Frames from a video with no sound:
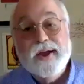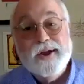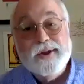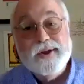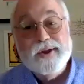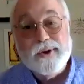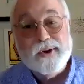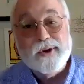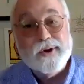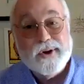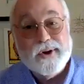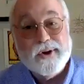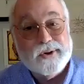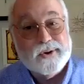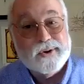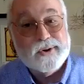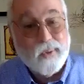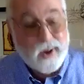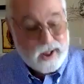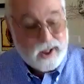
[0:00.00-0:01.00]
your
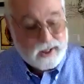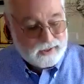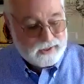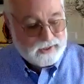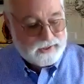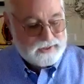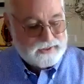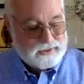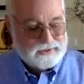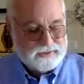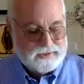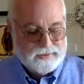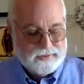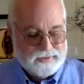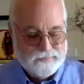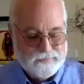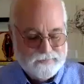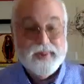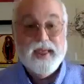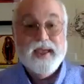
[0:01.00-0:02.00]
good qualities
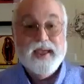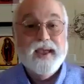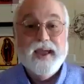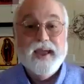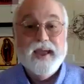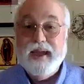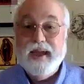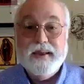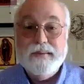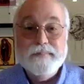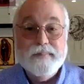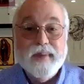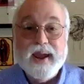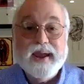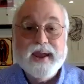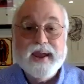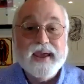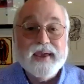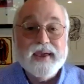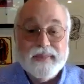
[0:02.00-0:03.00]
and
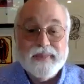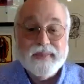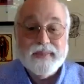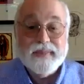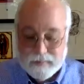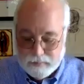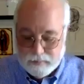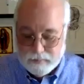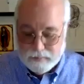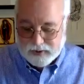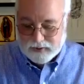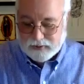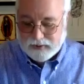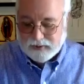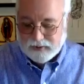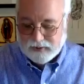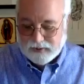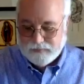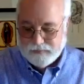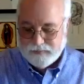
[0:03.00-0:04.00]
making them
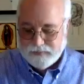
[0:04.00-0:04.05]
better,